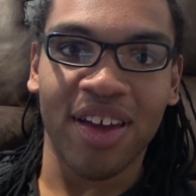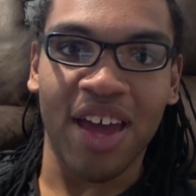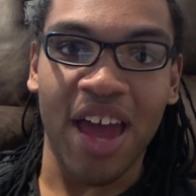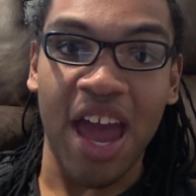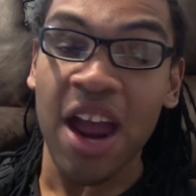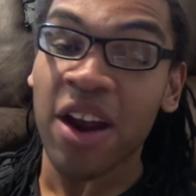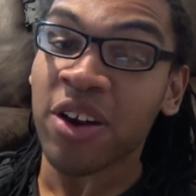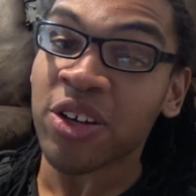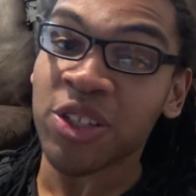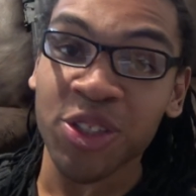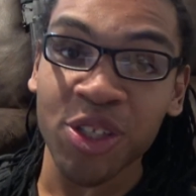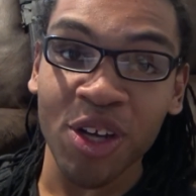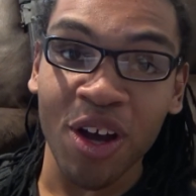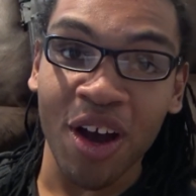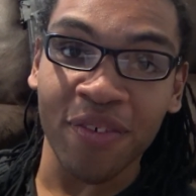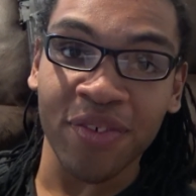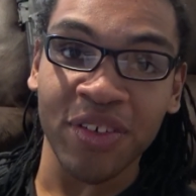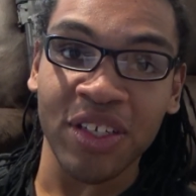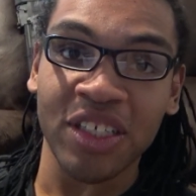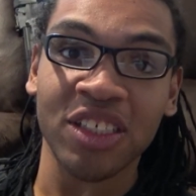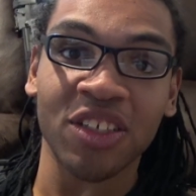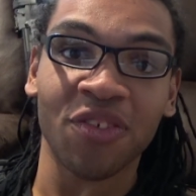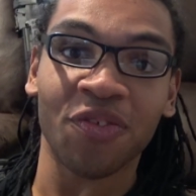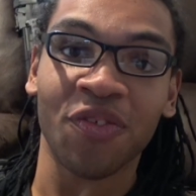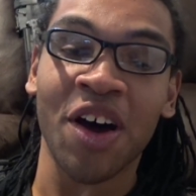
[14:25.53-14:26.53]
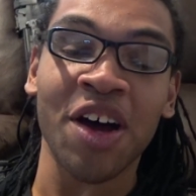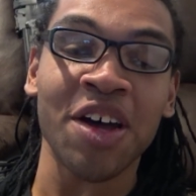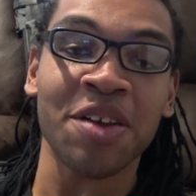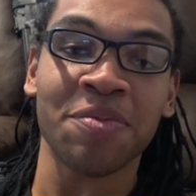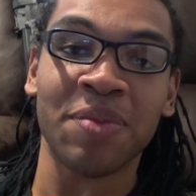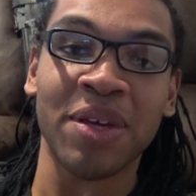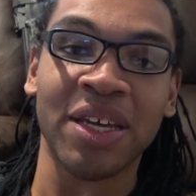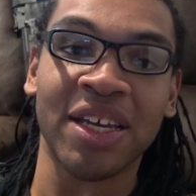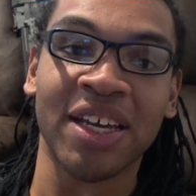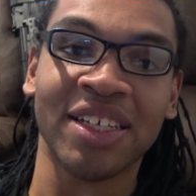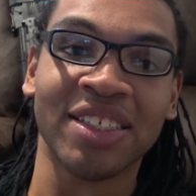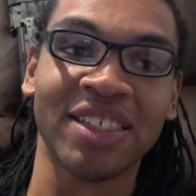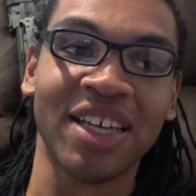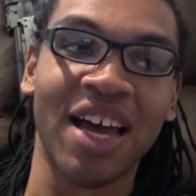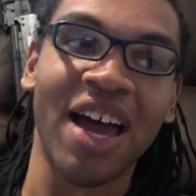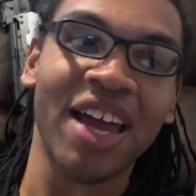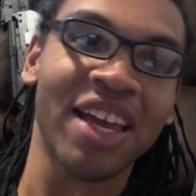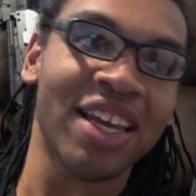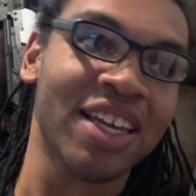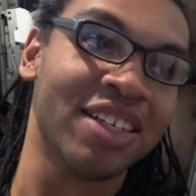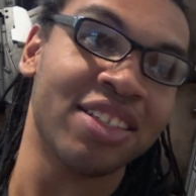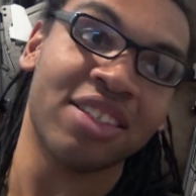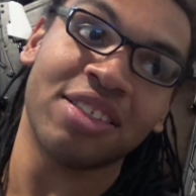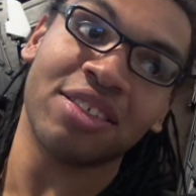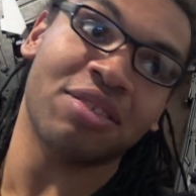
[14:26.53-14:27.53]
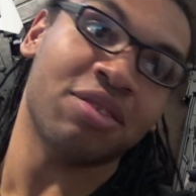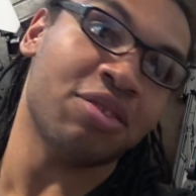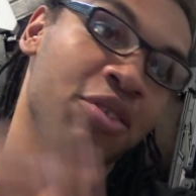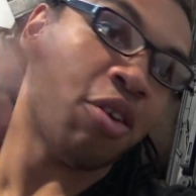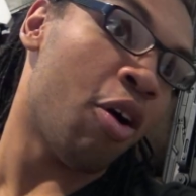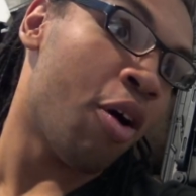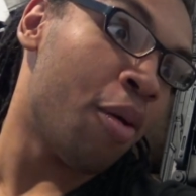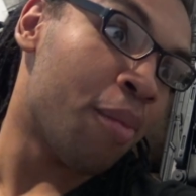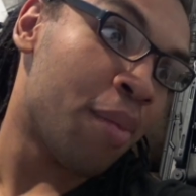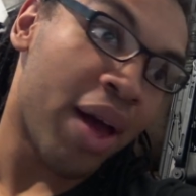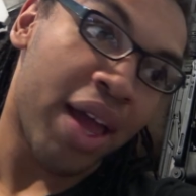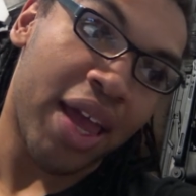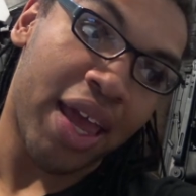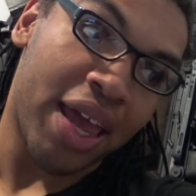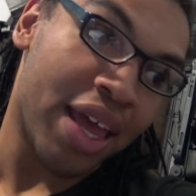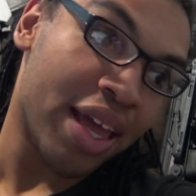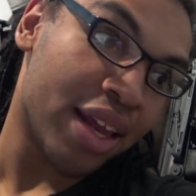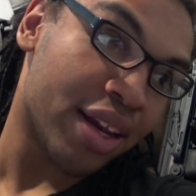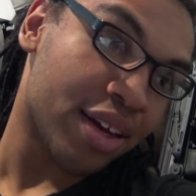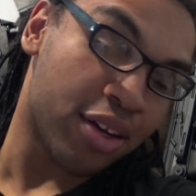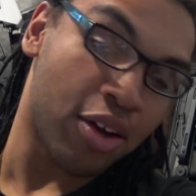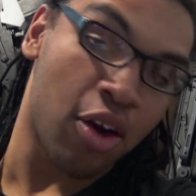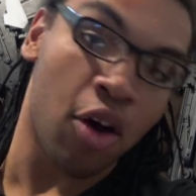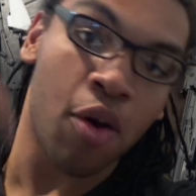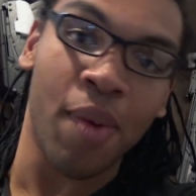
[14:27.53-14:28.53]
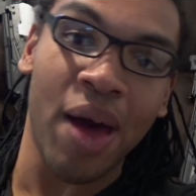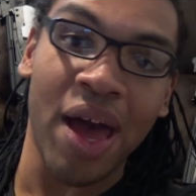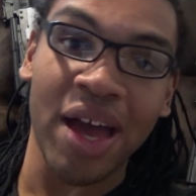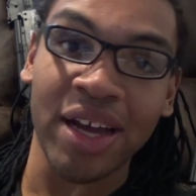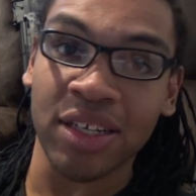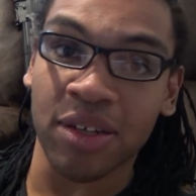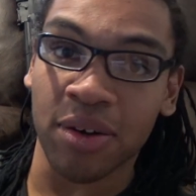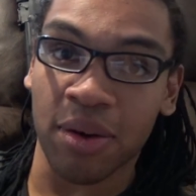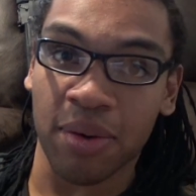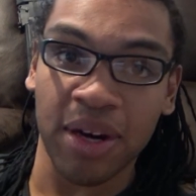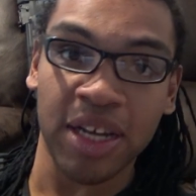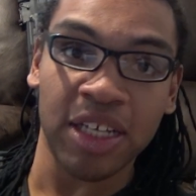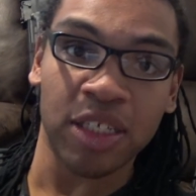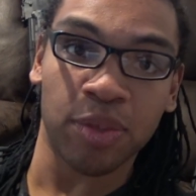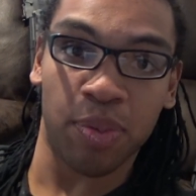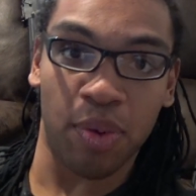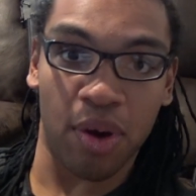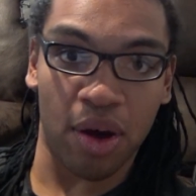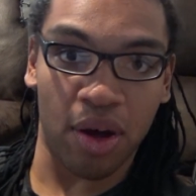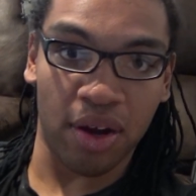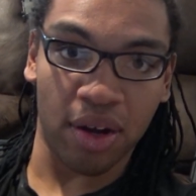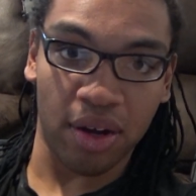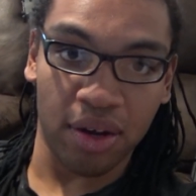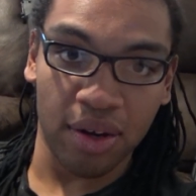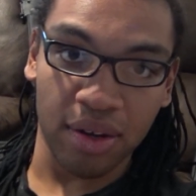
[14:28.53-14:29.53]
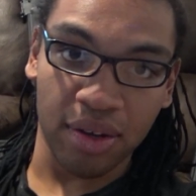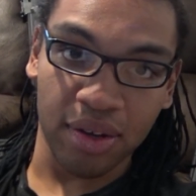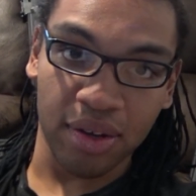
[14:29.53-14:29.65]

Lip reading: Airsoft is fun because I can just call my hit and go back to respawn.